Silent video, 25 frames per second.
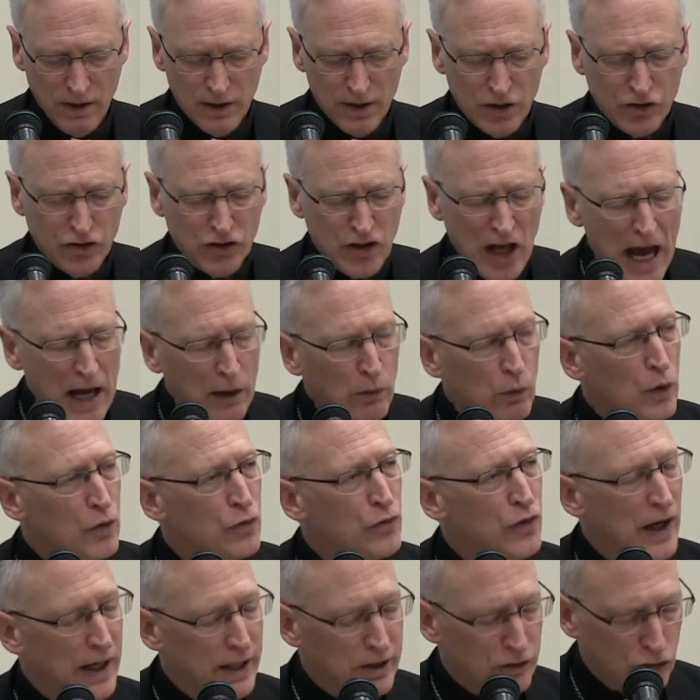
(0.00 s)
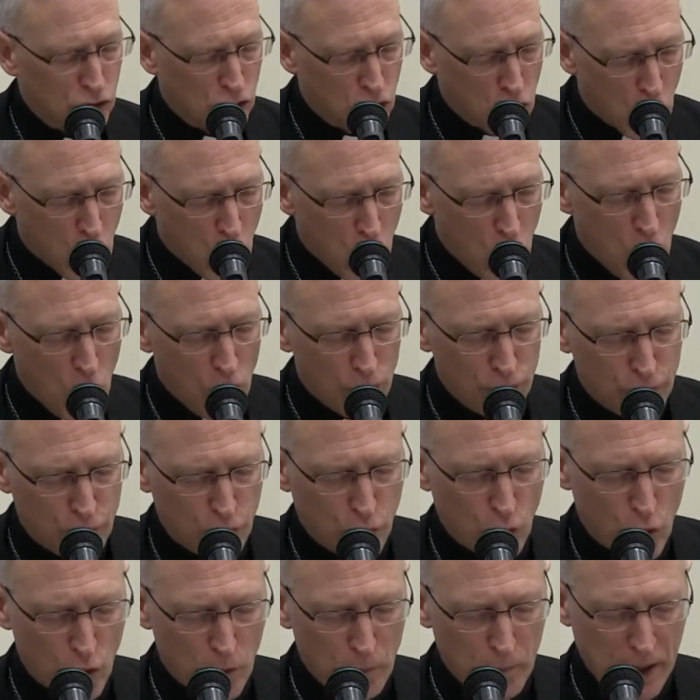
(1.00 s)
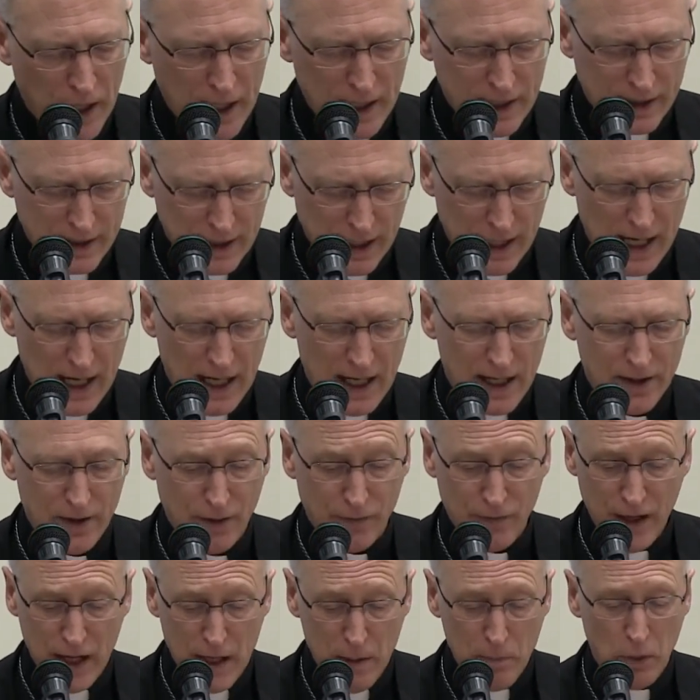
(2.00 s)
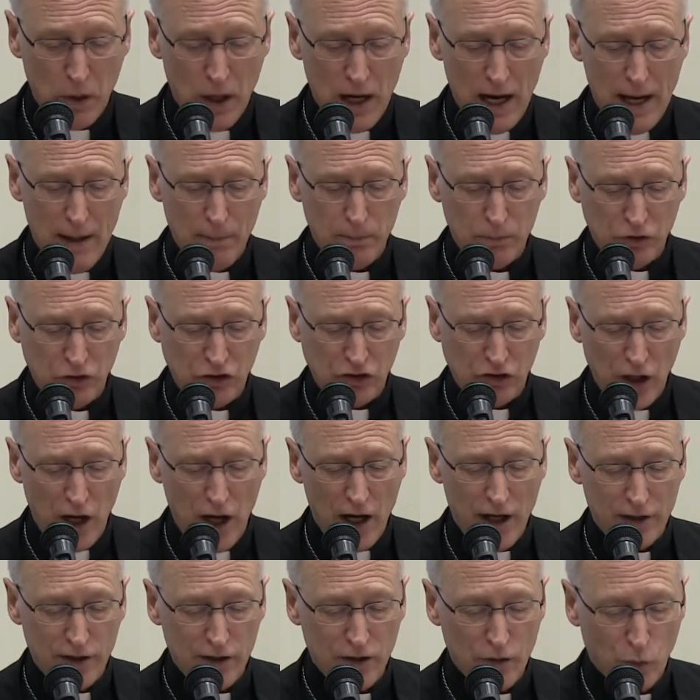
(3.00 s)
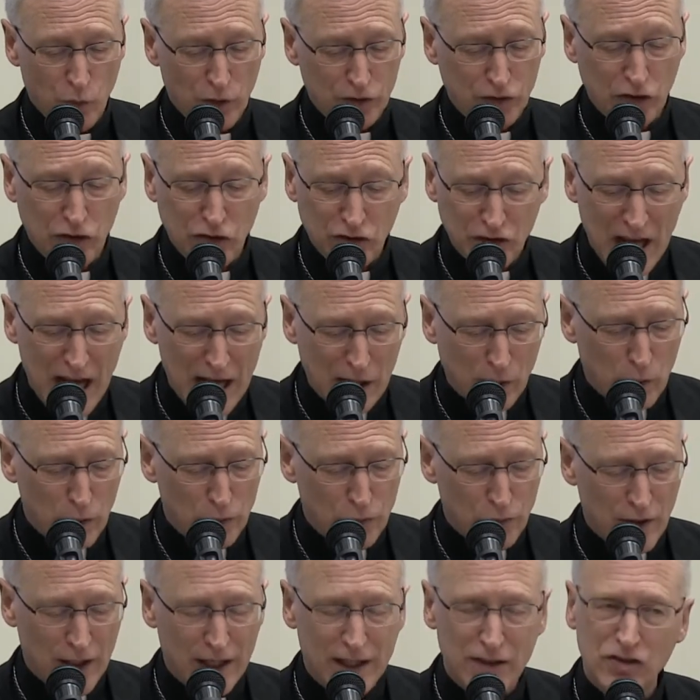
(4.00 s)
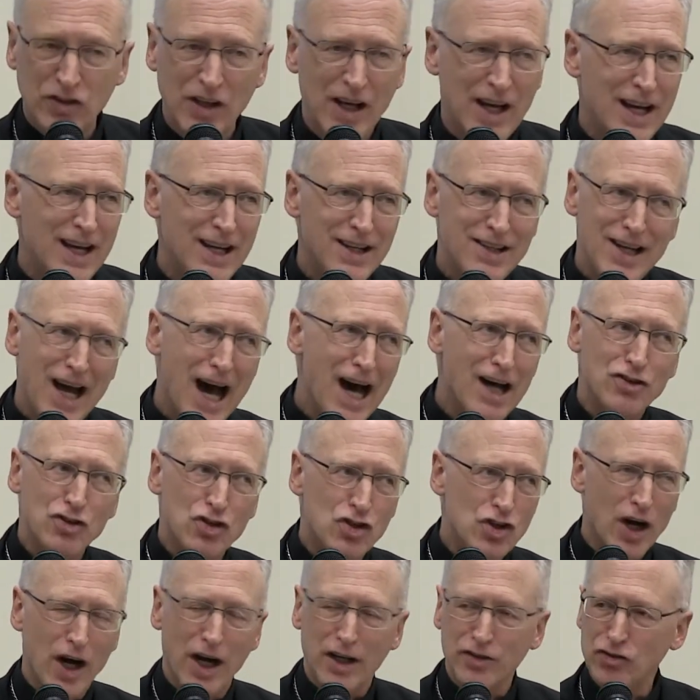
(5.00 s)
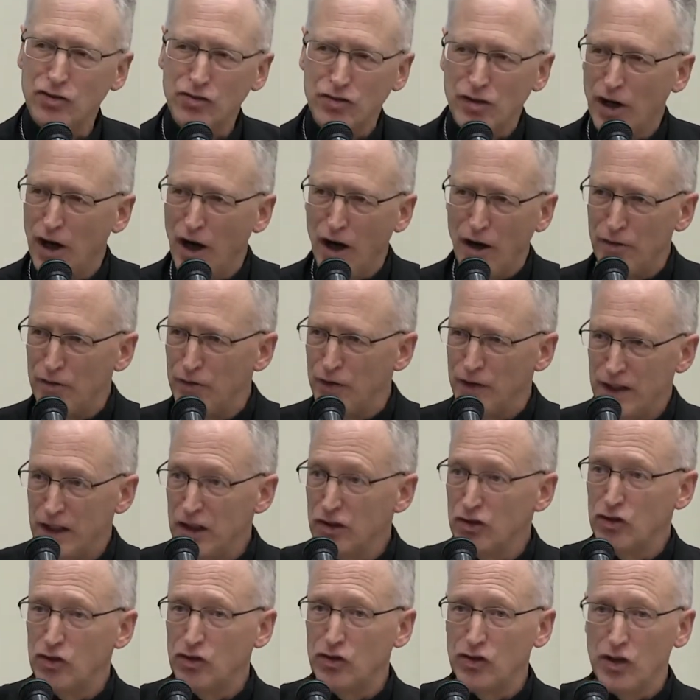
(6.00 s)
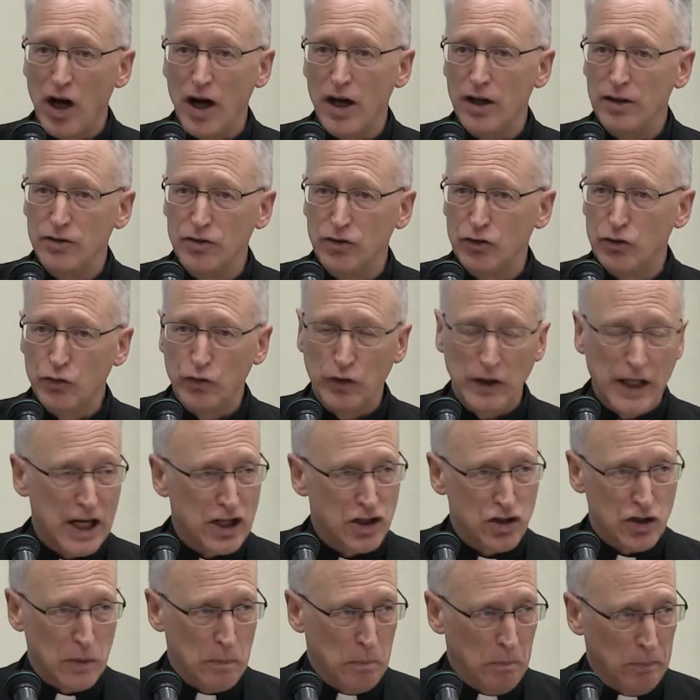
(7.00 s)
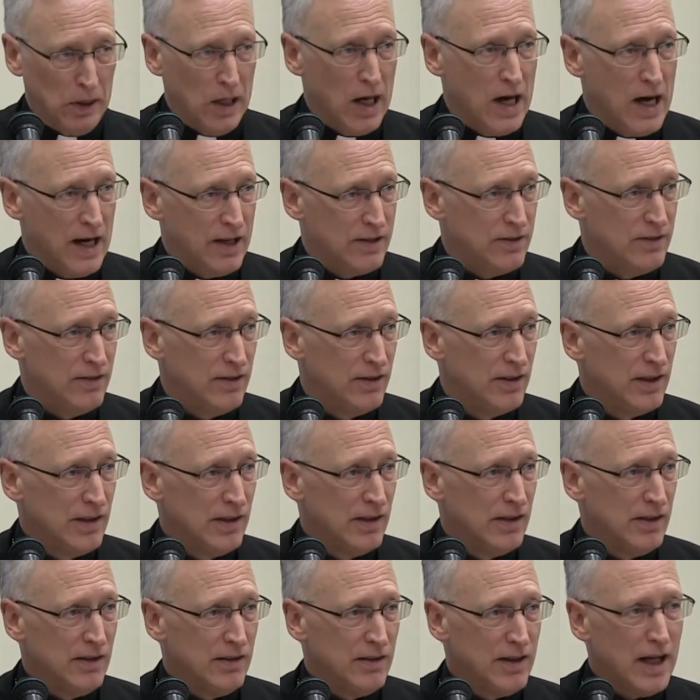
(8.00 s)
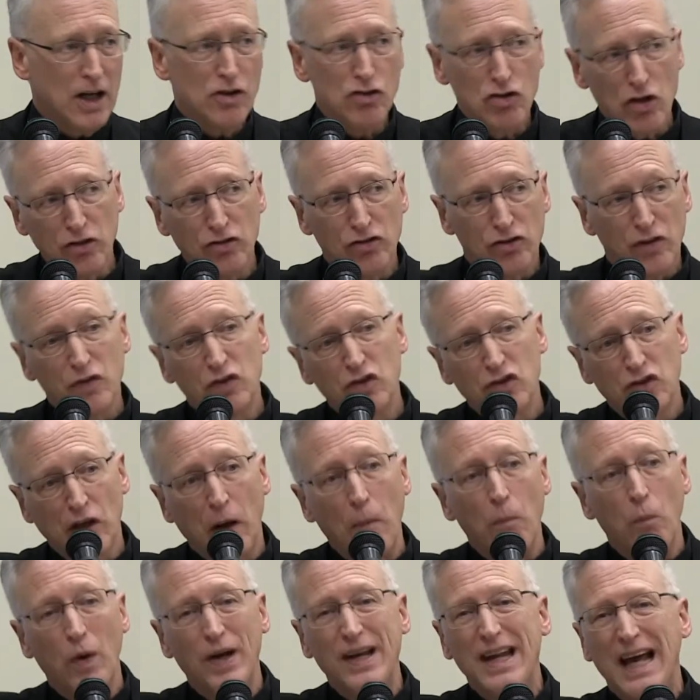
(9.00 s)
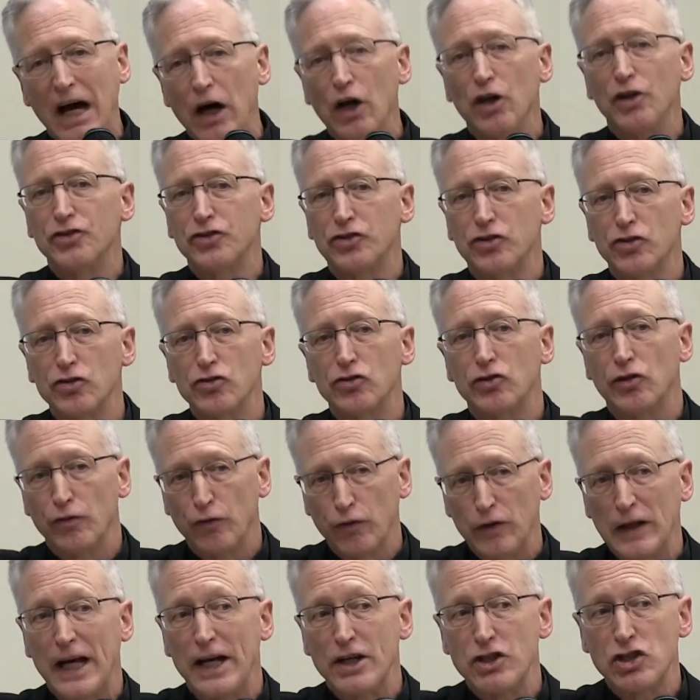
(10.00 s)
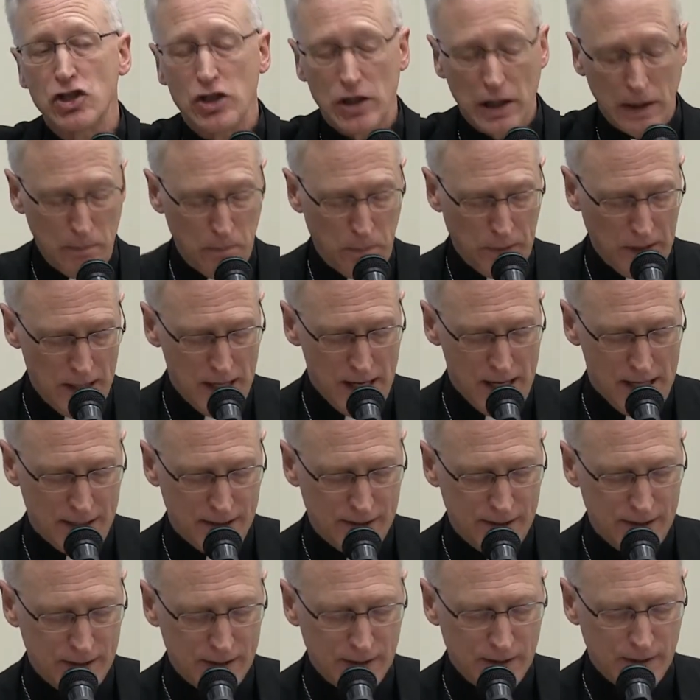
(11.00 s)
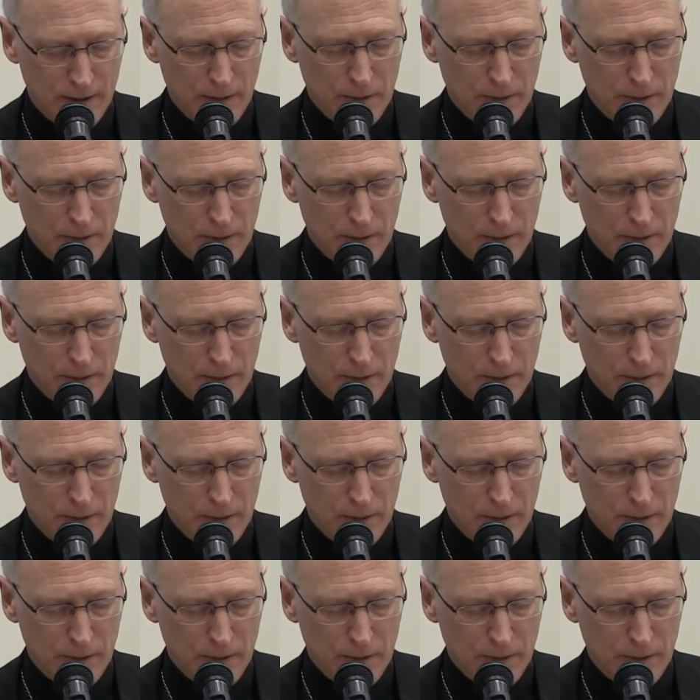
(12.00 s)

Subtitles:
The sacrifice called for by God of Abraham's son was a sacrifice not just of his son's flesh and blood, not just of someone else's flesh and blood.